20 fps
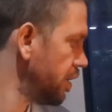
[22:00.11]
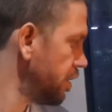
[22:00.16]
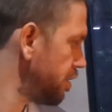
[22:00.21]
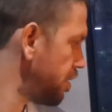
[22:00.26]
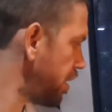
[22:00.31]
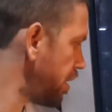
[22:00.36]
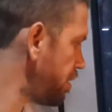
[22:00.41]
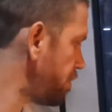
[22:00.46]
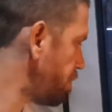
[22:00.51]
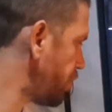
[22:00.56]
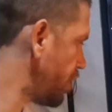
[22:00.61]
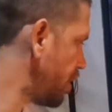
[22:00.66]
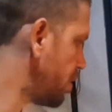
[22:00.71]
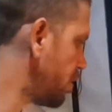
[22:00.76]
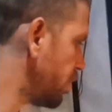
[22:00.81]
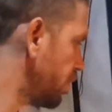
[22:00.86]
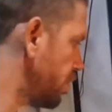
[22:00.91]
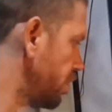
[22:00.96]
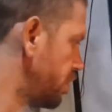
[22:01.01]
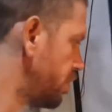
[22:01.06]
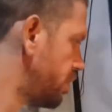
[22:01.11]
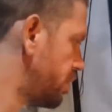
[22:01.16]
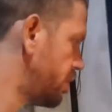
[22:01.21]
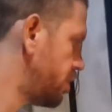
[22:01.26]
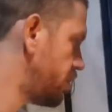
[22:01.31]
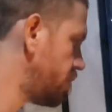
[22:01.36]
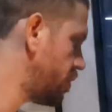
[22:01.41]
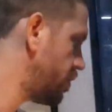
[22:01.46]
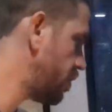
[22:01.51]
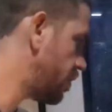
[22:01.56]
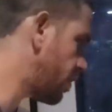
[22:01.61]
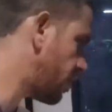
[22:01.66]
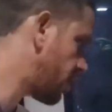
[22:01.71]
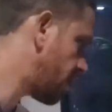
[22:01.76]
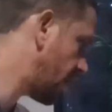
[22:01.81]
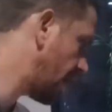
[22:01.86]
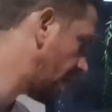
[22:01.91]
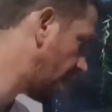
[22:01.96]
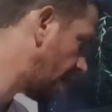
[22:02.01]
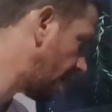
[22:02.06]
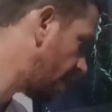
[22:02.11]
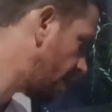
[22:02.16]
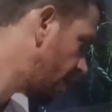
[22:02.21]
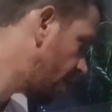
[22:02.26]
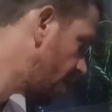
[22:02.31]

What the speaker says: So that's pretty cool, not gonna lie.